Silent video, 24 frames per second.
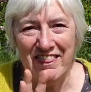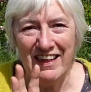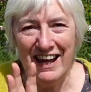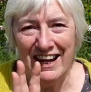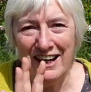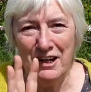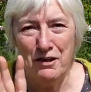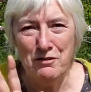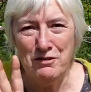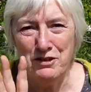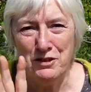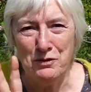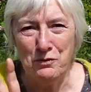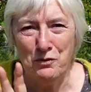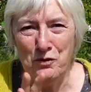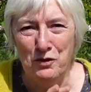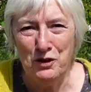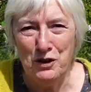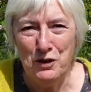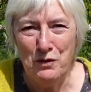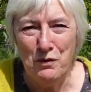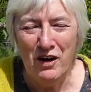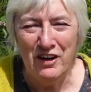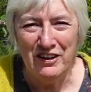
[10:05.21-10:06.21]
Hello to all
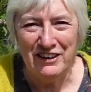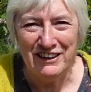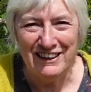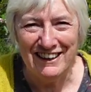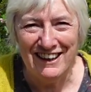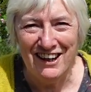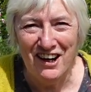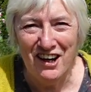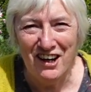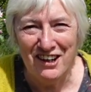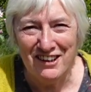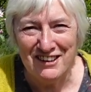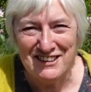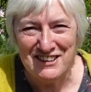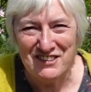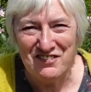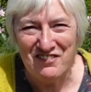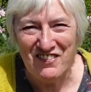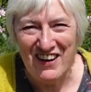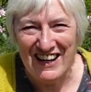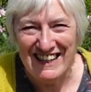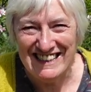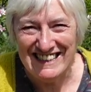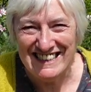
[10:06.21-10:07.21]
you Arne and Carlos
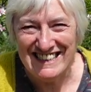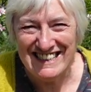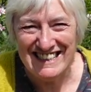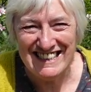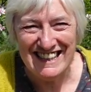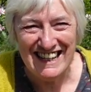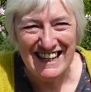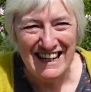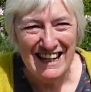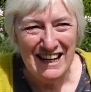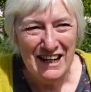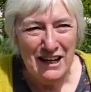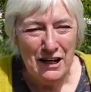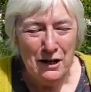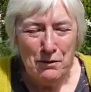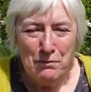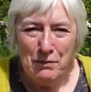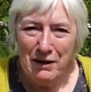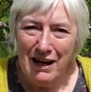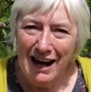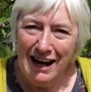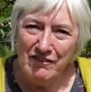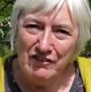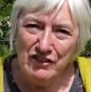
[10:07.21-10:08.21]
fans.
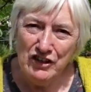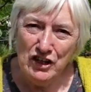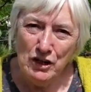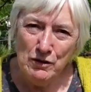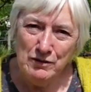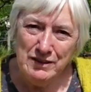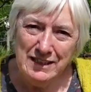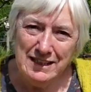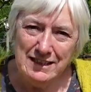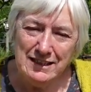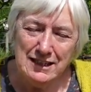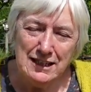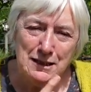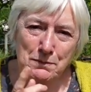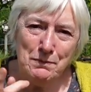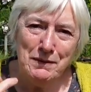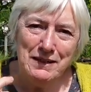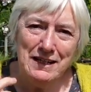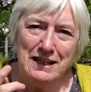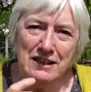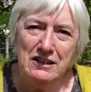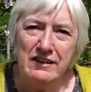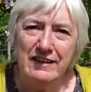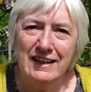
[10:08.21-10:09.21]
But I've noticed there's
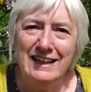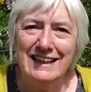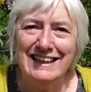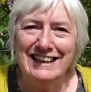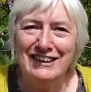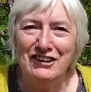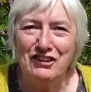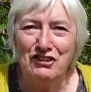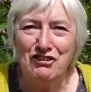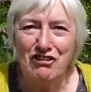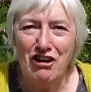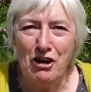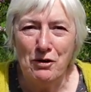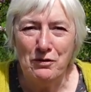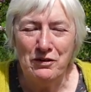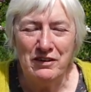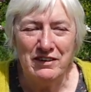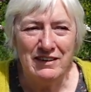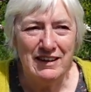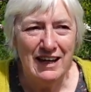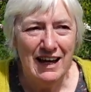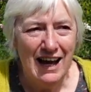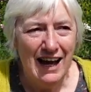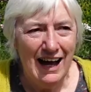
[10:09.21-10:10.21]
been another little
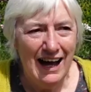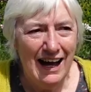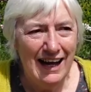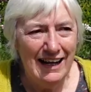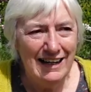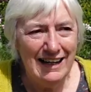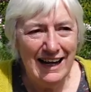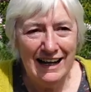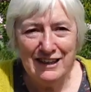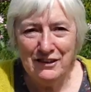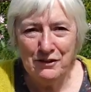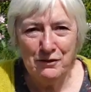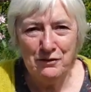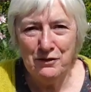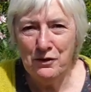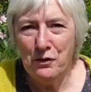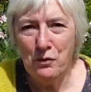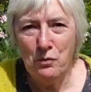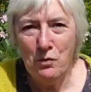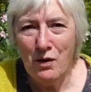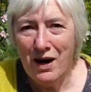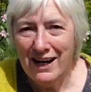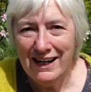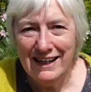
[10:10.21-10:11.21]
growth, and I don't know
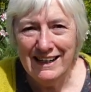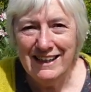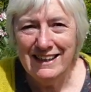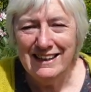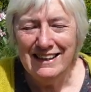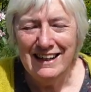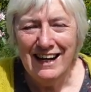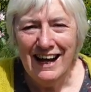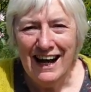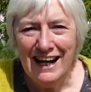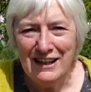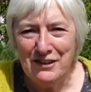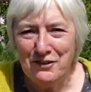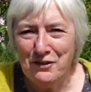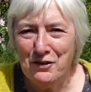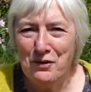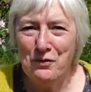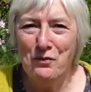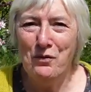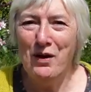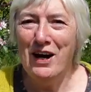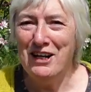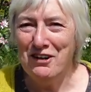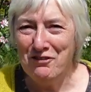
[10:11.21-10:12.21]
why, I don't
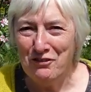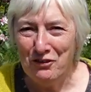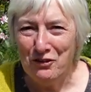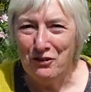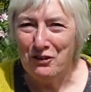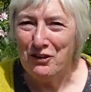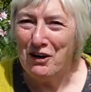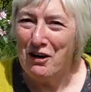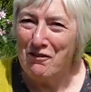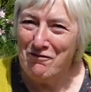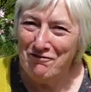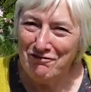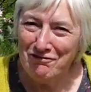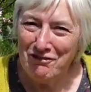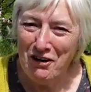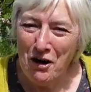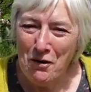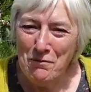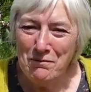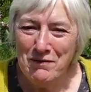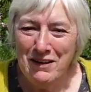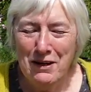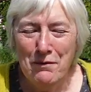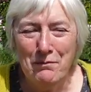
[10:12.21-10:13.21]
know where you've all come
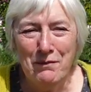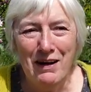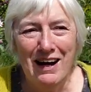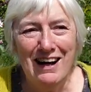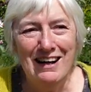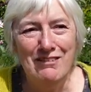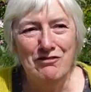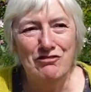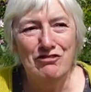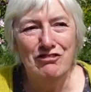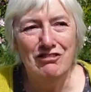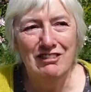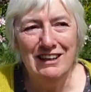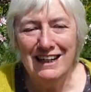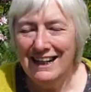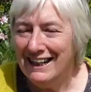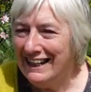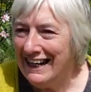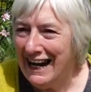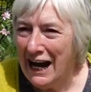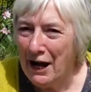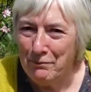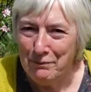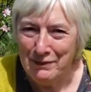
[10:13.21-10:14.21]
from, but I'm
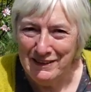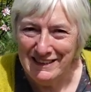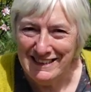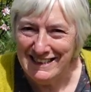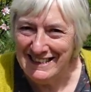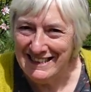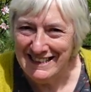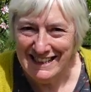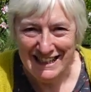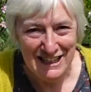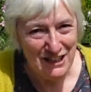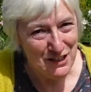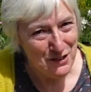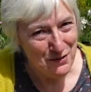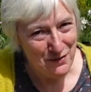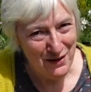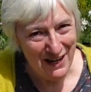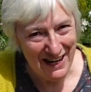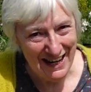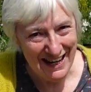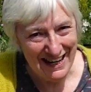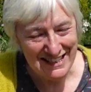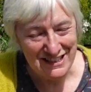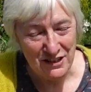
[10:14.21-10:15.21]
really happy to see you
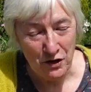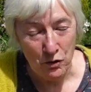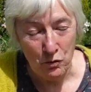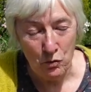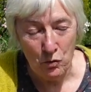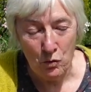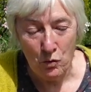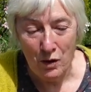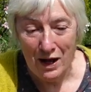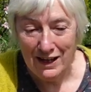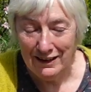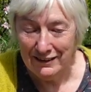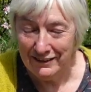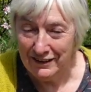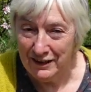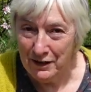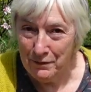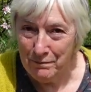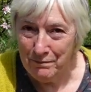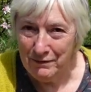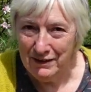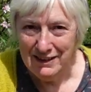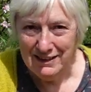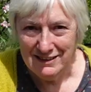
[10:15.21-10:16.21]
here. So
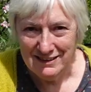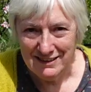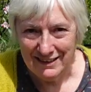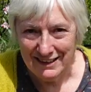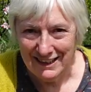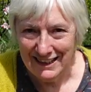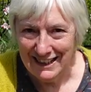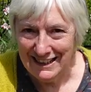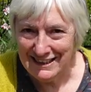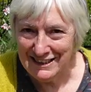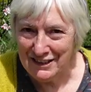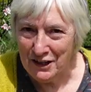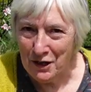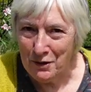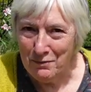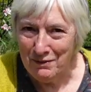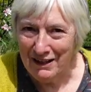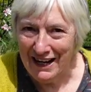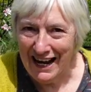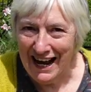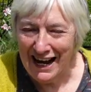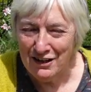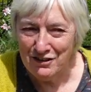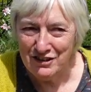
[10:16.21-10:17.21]
welcome to The Last
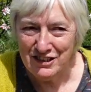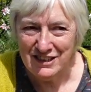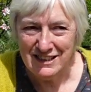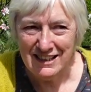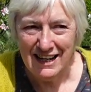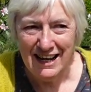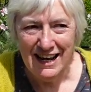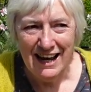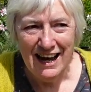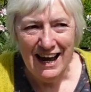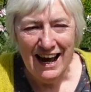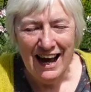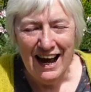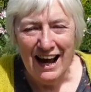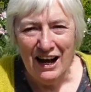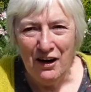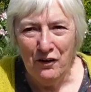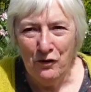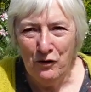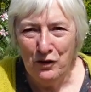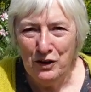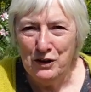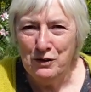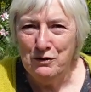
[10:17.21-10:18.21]
Homely House,
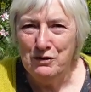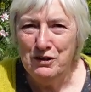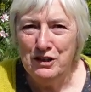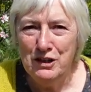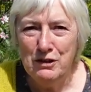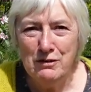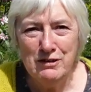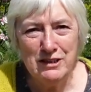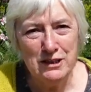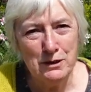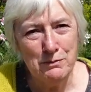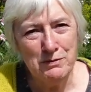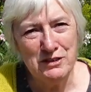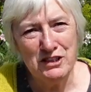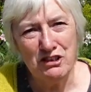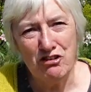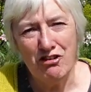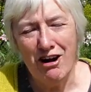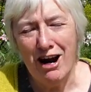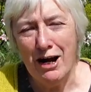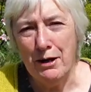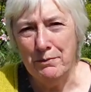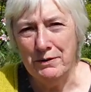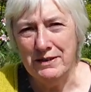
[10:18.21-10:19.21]
all you new
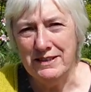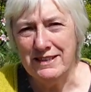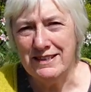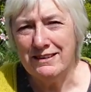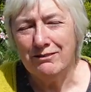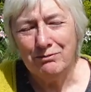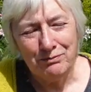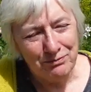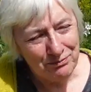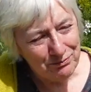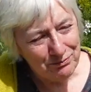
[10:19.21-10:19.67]
subscribers.